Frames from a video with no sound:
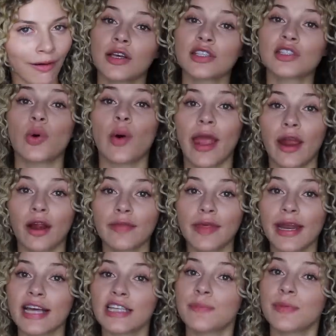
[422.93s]
So hair
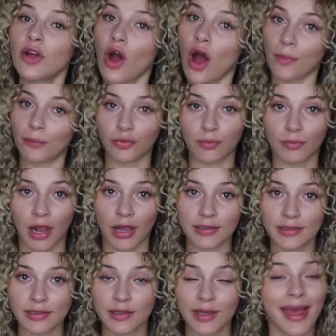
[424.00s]
that has been
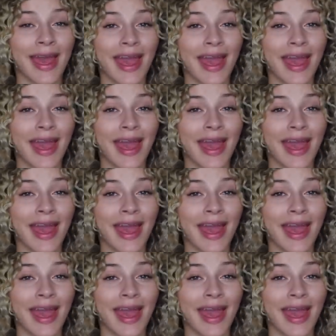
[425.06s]
compromised,